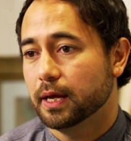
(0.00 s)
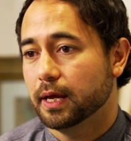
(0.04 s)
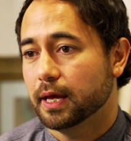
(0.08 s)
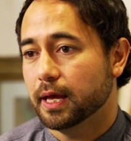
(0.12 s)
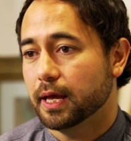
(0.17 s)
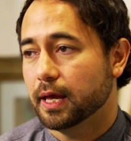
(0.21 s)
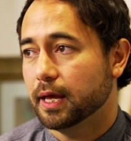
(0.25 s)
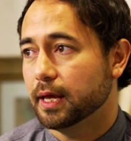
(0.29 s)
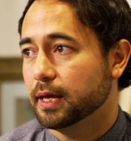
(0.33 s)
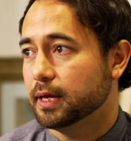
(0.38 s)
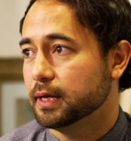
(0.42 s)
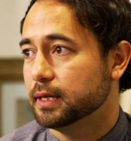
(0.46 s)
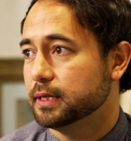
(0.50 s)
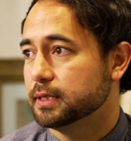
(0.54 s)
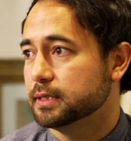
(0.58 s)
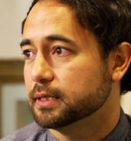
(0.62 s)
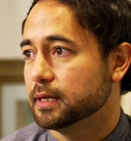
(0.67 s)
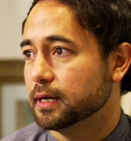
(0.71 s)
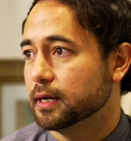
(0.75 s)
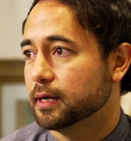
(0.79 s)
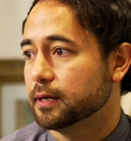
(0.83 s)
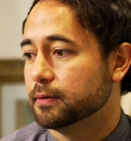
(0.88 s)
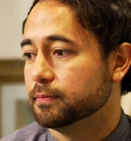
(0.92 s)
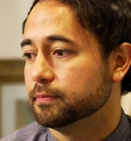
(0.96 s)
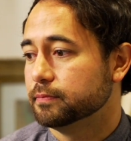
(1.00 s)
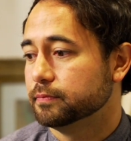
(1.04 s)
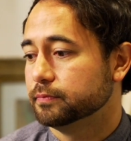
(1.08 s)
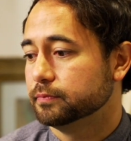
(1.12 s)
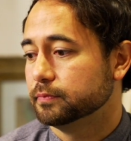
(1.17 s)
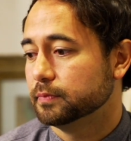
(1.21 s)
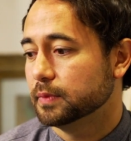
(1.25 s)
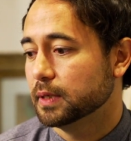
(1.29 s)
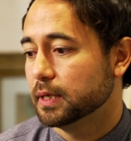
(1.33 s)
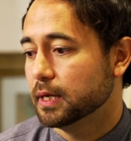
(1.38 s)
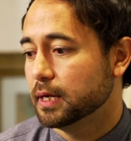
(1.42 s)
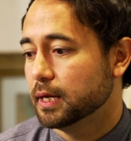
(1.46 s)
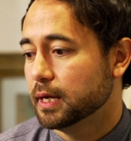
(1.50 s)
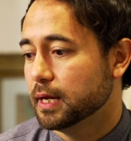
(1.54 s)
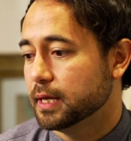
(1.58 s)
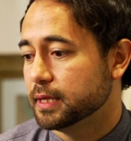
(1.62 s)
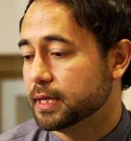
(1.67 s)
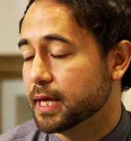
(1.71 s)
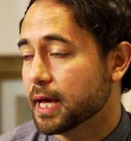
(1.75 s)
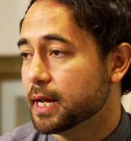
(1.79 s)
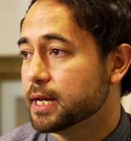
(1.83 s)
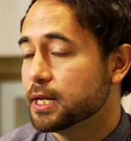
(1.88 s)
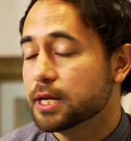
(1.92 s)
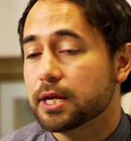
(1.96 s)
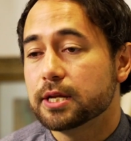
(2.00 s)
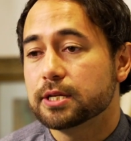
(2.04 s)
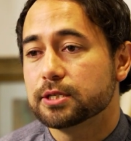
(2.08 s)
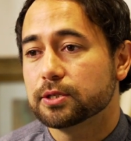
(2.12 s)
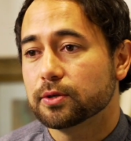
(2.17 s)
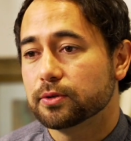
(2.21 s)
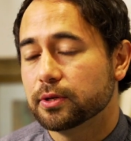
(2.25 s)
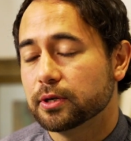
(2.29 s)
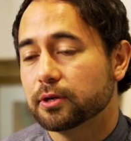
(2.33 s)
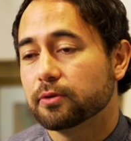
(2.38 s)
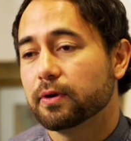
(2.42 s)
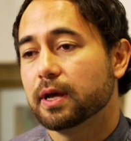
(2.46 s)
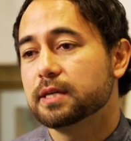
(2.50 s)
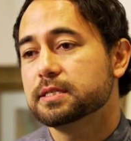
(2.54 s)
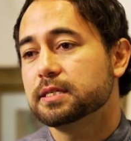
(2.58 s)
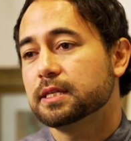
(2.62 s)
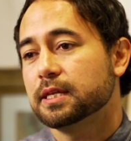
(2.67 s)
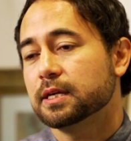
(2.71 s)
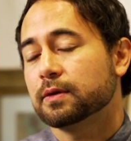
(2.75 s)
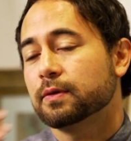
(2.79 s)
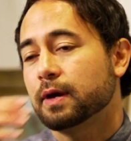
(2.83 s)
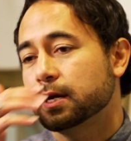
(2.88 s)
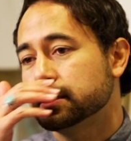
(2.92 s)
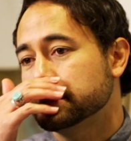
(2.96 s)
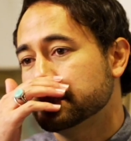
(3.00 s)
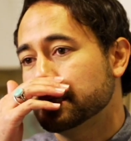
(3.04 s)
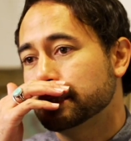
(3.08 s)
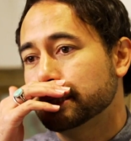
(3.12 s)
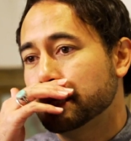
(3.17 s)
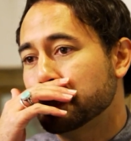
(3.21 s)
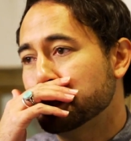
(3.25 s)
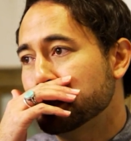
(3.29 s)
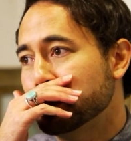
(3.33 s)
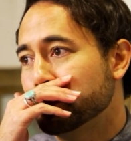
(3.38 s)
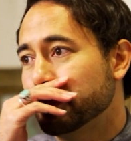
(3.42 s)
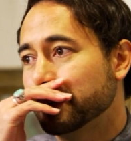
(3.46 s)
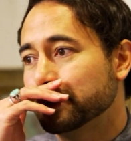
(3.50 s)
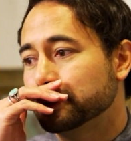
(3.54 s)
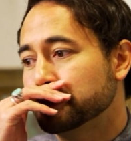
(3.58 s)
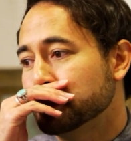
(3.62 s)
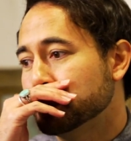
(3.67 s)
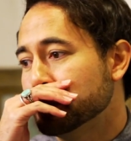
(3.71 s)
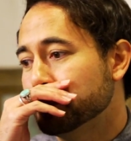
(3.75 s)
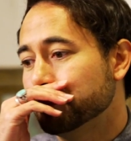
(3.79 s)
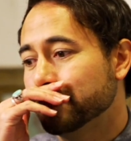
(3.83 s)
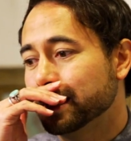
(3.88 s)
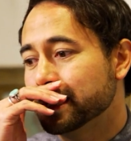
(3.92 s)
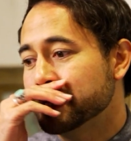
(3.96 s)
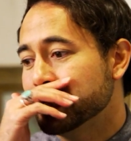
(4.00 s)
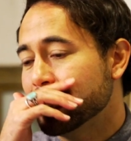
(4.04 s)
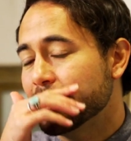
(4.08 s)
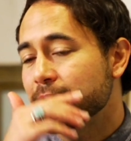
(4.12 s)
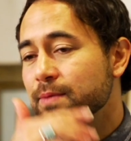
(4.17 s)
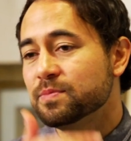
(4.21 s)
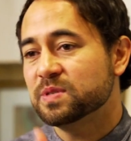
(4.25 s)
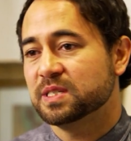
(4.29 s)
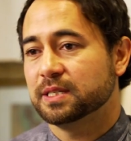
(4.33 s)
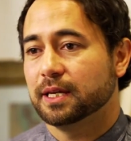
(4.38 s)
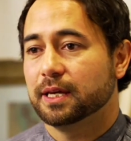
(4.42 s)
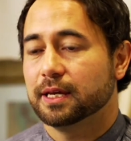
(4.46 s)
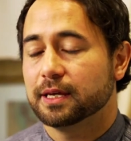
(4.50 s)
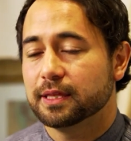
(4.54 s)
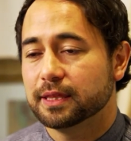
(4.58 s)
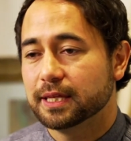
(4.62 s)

And so the crazy thing when I said that about my namesake,